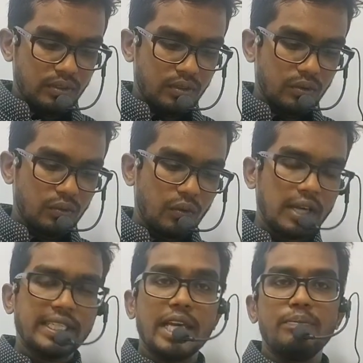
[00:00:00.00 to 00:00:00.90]

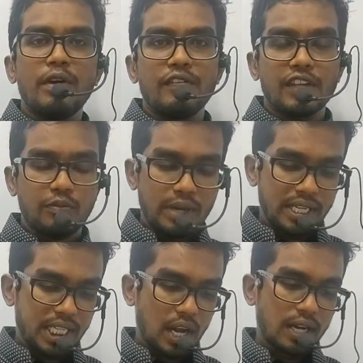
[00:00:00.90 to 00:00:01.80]
What type of
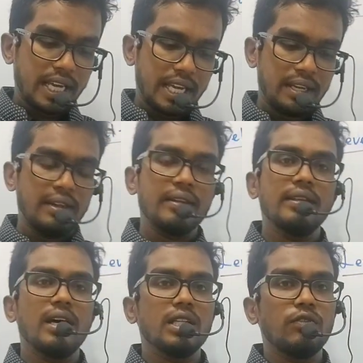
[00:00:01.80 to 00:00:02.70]
respiratory organ
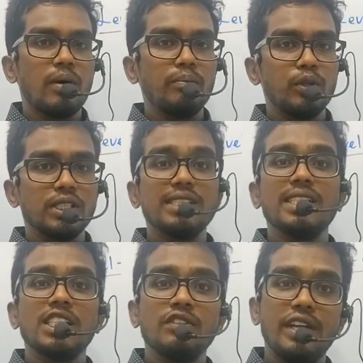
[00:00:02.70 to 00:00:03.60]
the earthworm
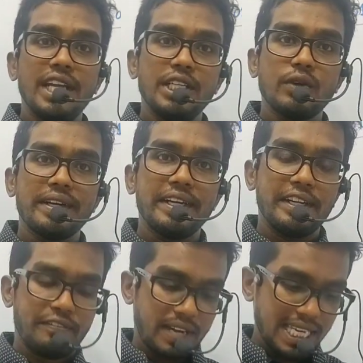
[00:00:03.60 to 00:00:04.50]
possesses, we need to
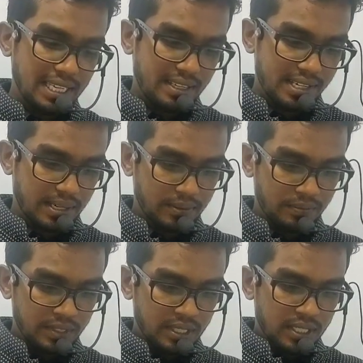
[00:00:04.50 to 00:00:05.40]
identify here.
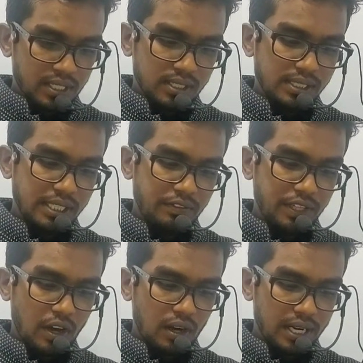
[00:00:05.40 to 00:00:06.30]
See,
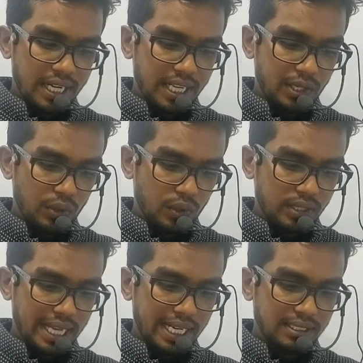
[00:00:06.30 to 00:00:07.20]
we already
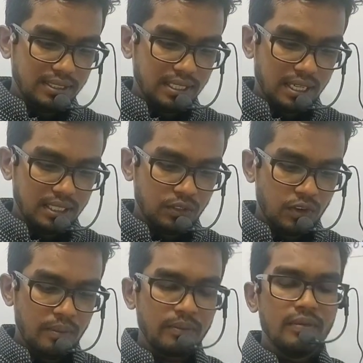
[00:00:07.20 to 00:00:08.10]
know that the
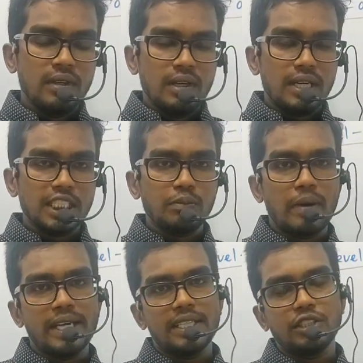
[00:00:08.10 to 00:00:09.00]
earthworm
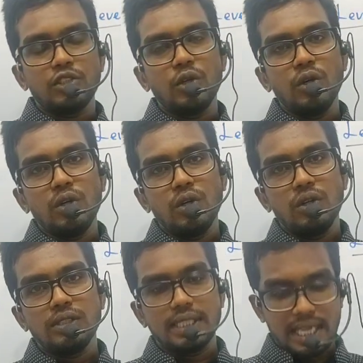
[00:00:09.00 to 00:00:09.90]
respires through
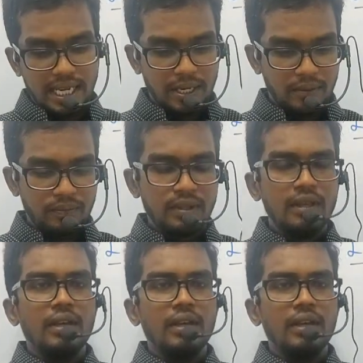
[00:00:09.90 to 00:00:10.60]
skin.